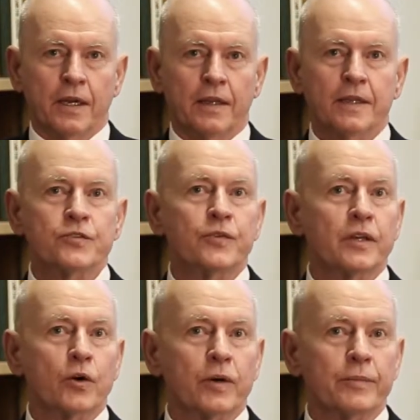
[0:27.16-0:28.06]
In this
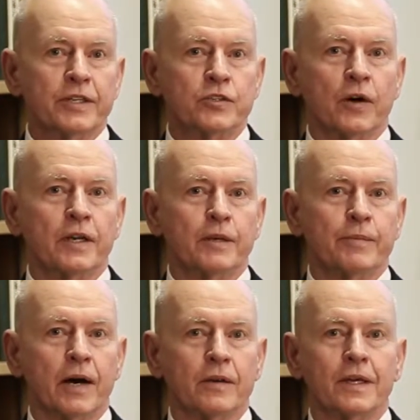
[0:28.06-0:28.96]
video, we'll be talking
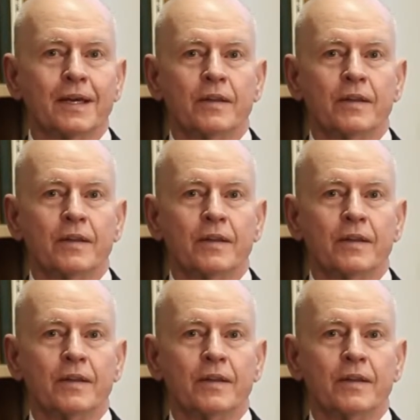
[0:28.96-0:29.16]
about